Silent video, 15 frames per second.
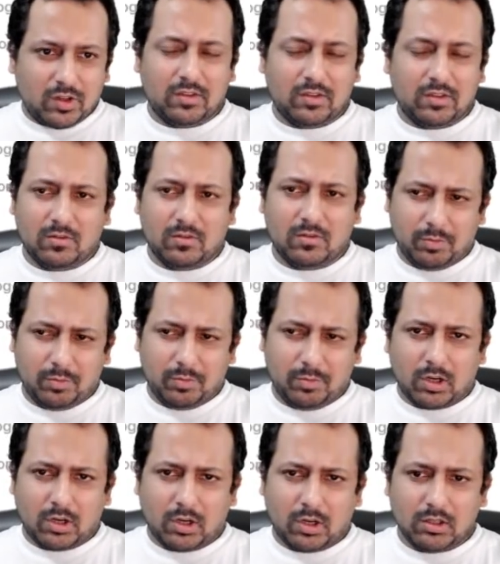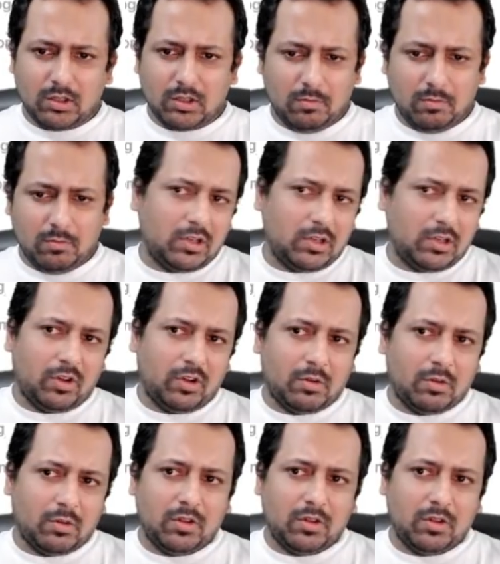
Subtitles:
It's a GPU kernel, but we will be